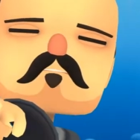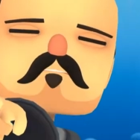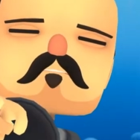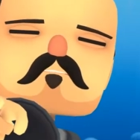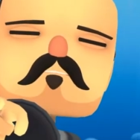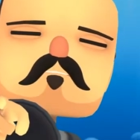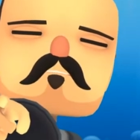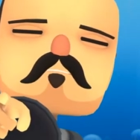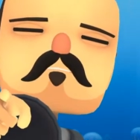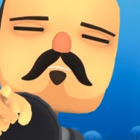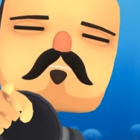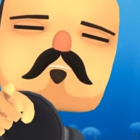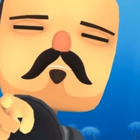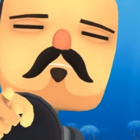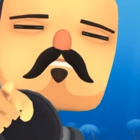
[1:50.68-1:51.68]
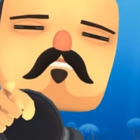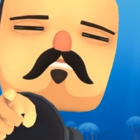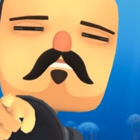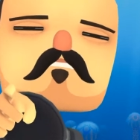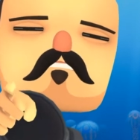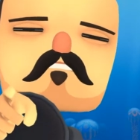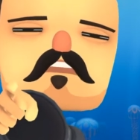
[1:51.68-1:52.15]
Who is
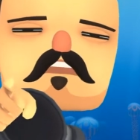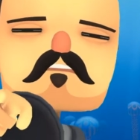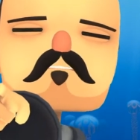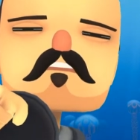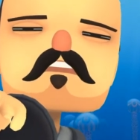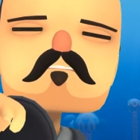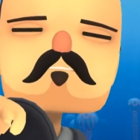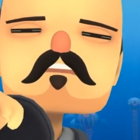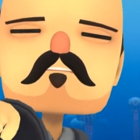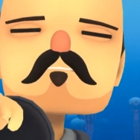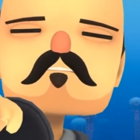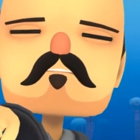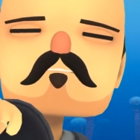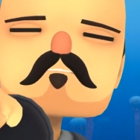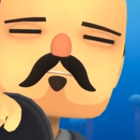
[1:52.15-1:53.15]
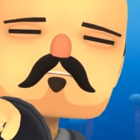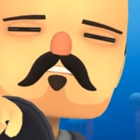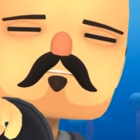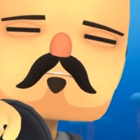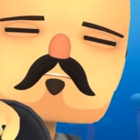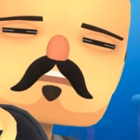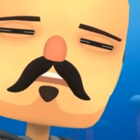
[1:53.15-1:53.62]
interested in what we are doing?